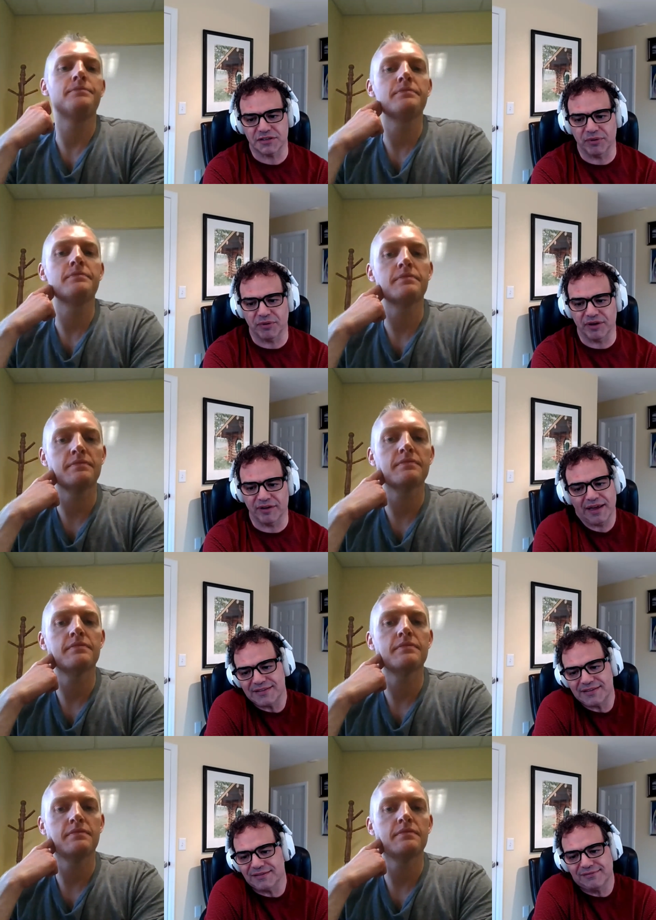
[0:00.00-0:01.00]
Speaker 1: and discipline. And
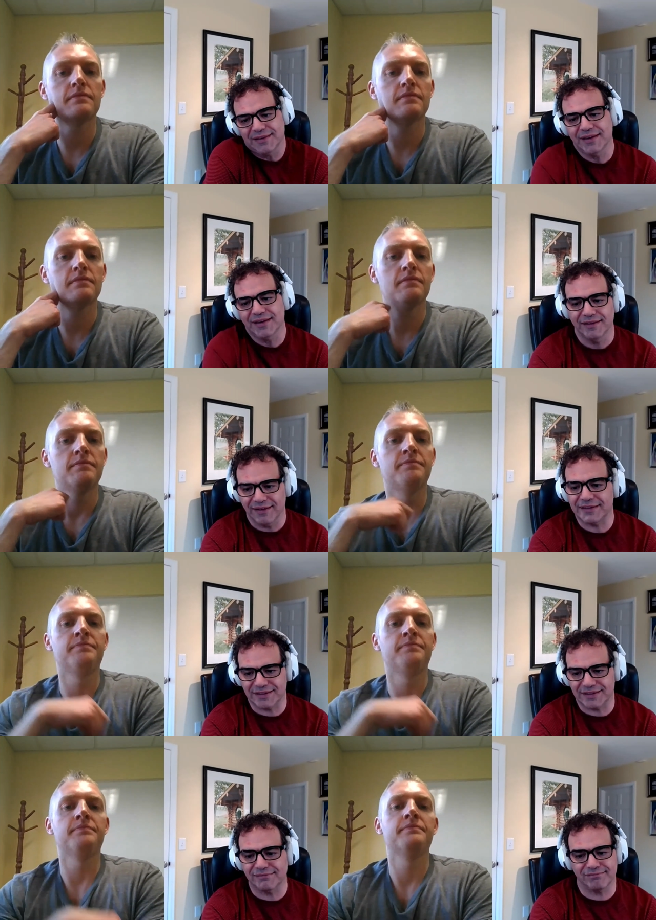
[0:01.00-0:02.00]
that's
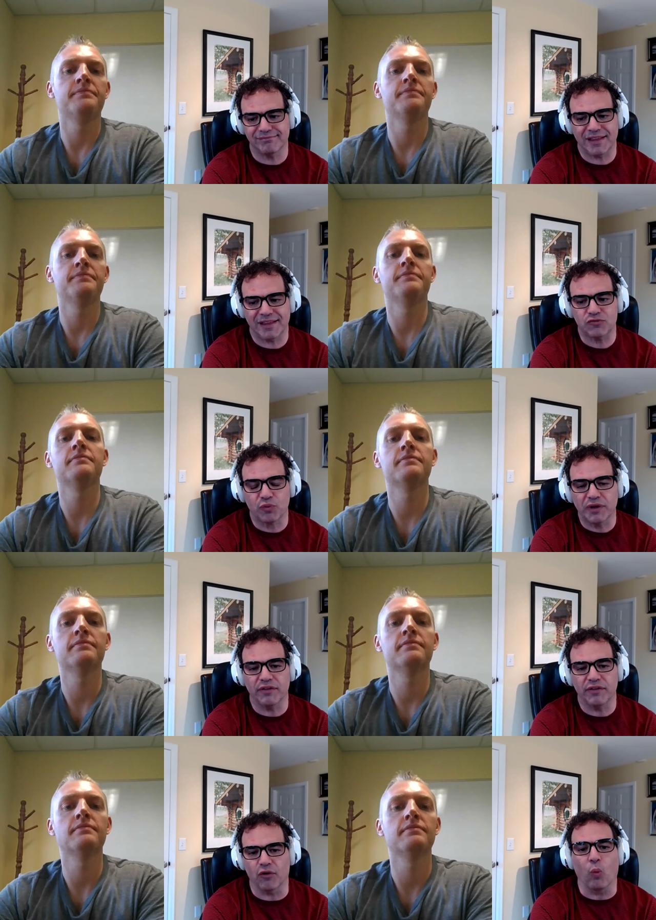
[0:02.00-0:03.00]
that's that's
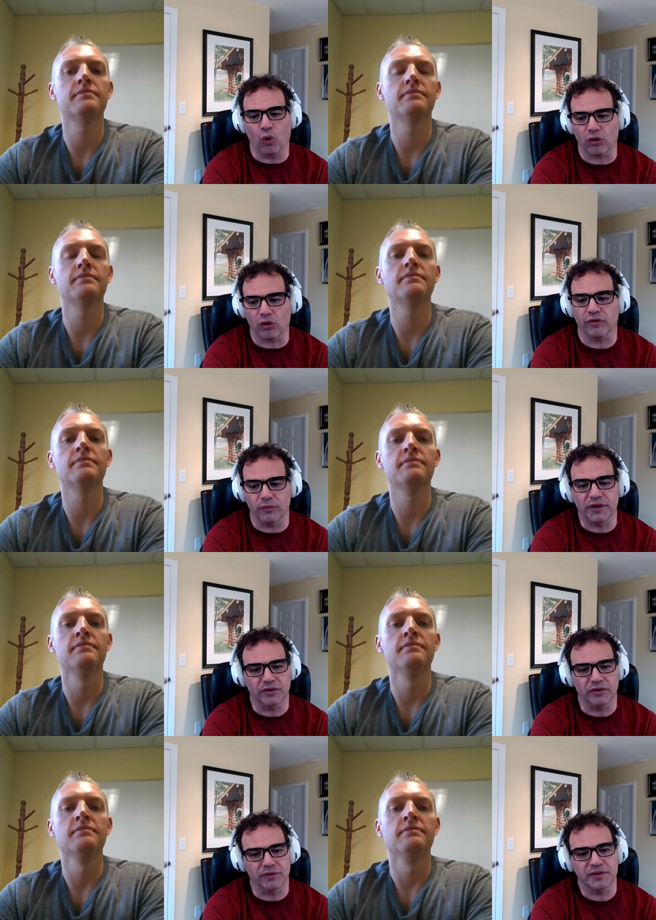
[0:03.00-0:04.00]
really the work that we
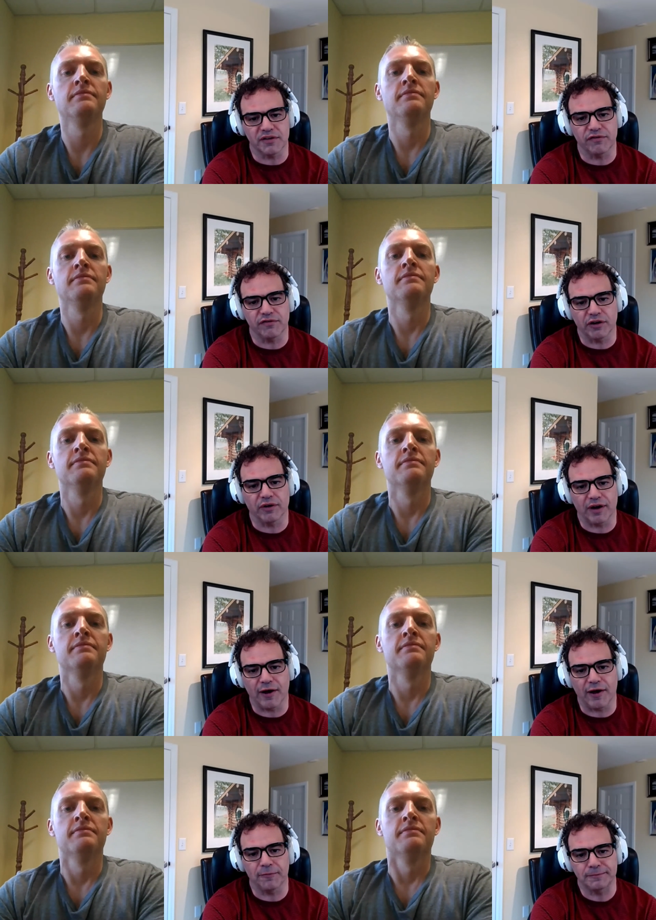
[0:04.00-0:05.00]
do is the figuring
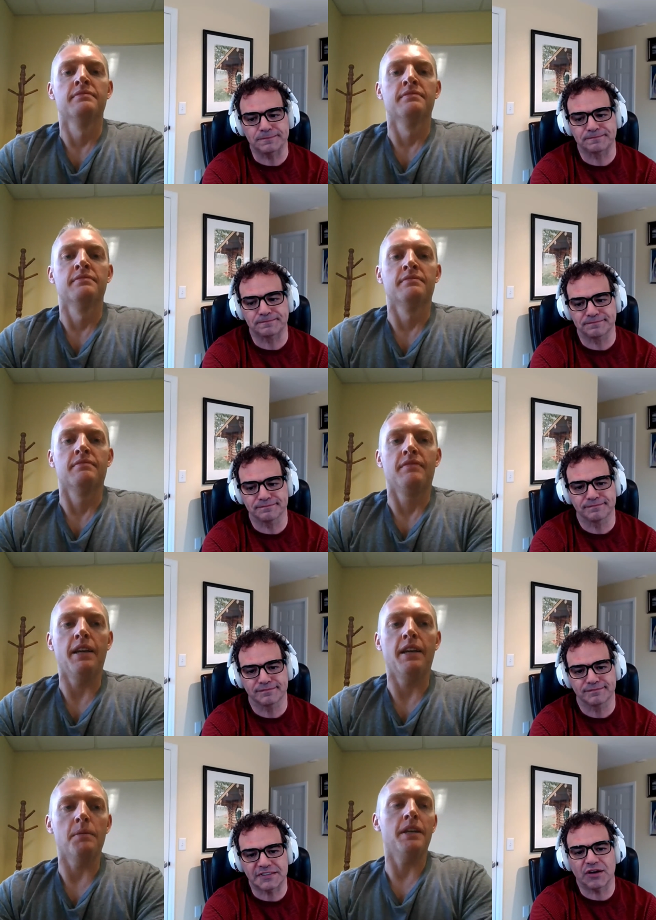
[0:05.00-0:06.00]
it out.
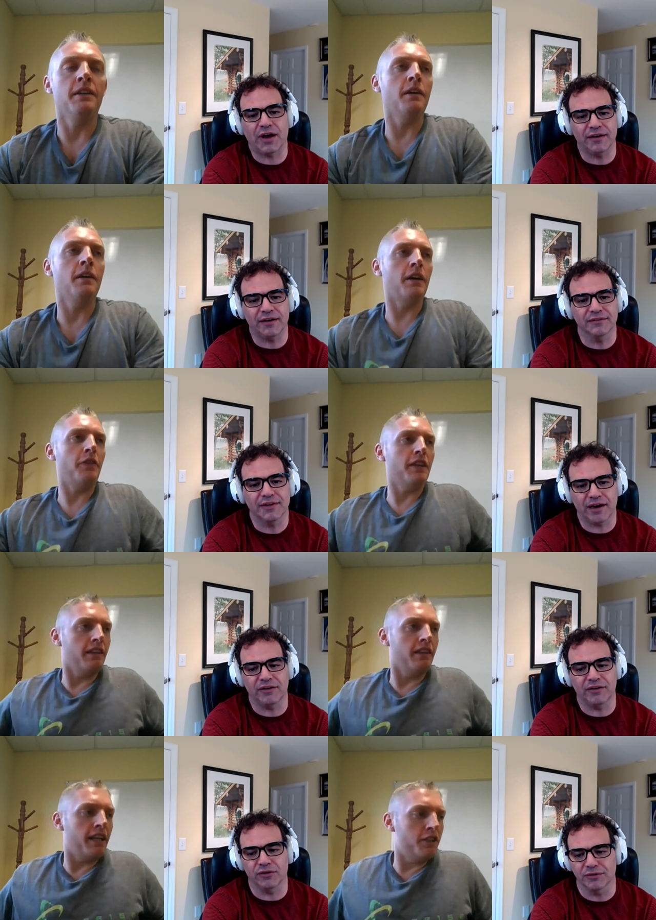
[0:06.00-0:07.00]
Speaker 2: Yep. No, I
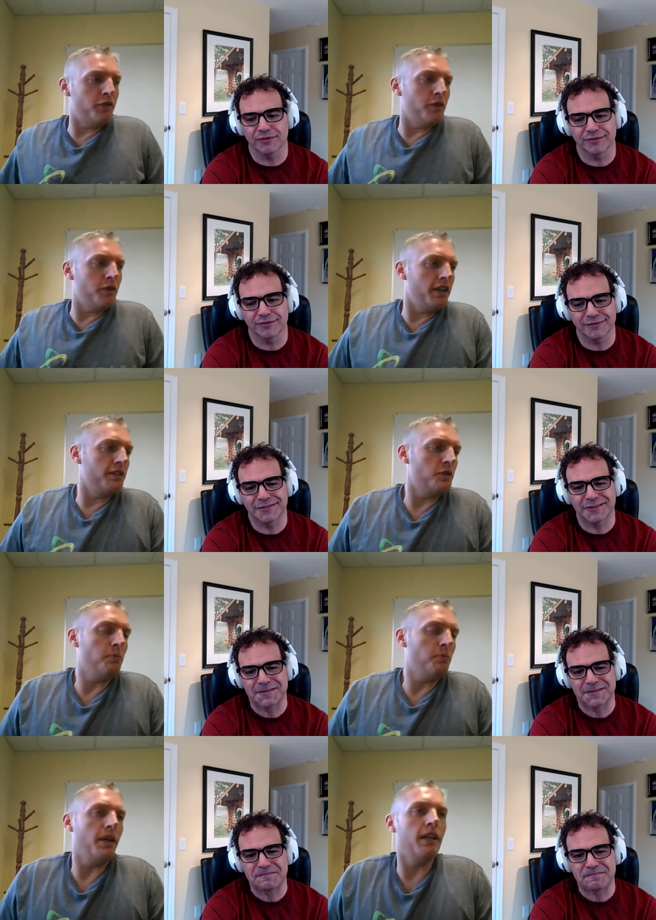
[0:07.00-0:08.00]
think the last few years
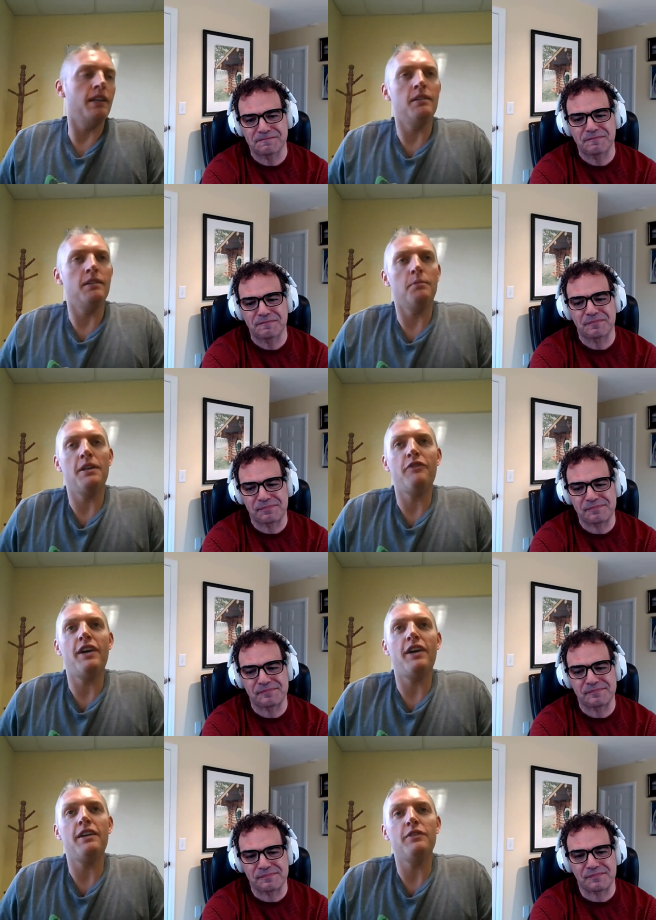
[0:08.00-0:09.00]
has been
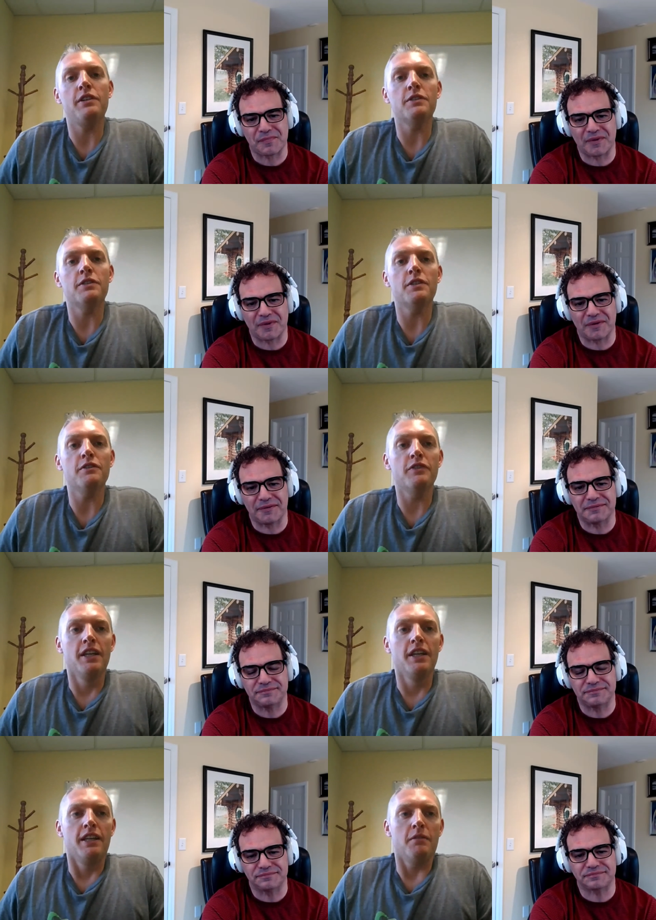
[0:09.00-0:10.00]
maybe five years of
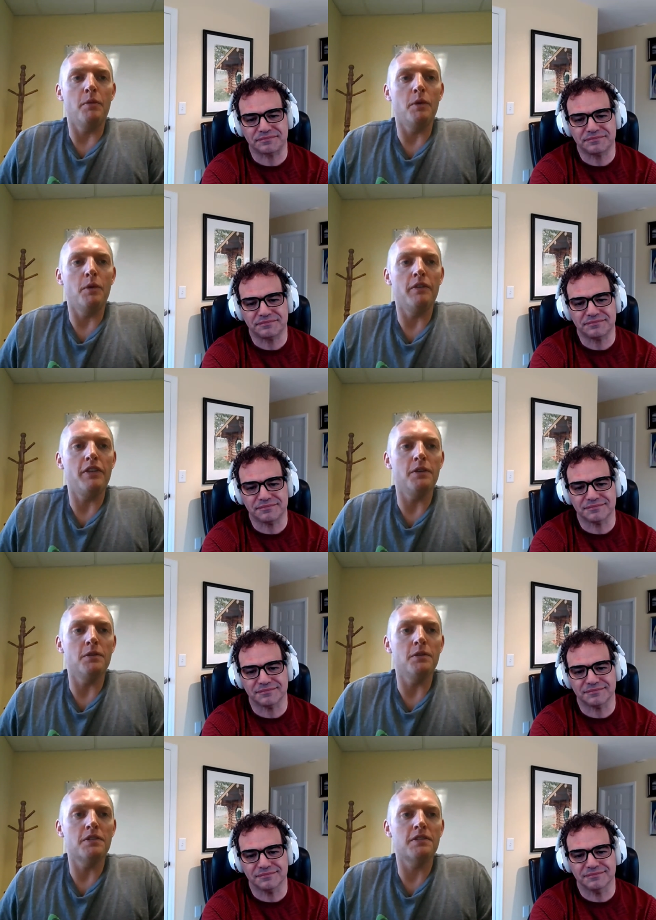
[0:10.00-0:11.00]
more of
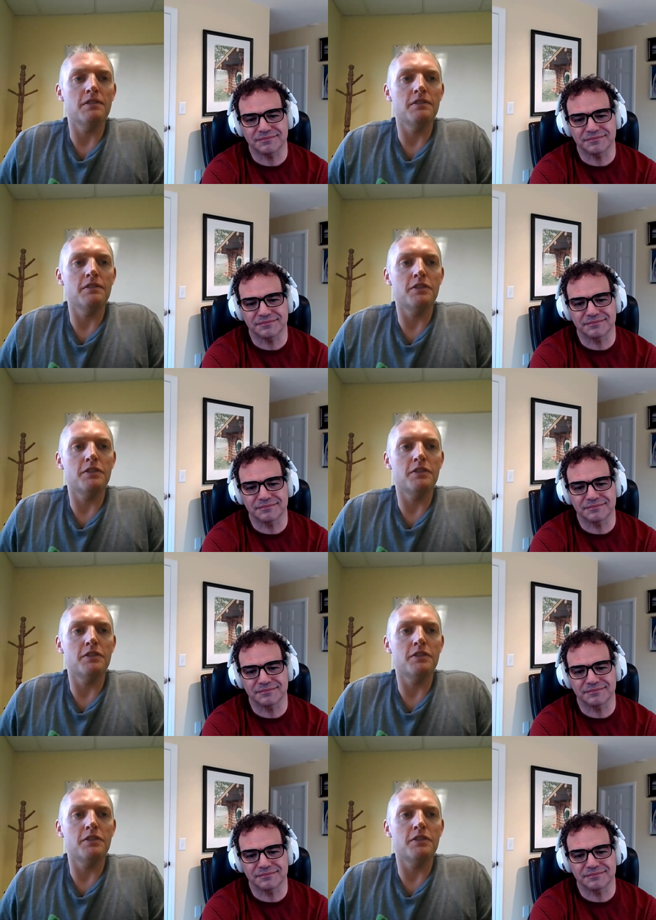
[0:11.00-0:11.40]
those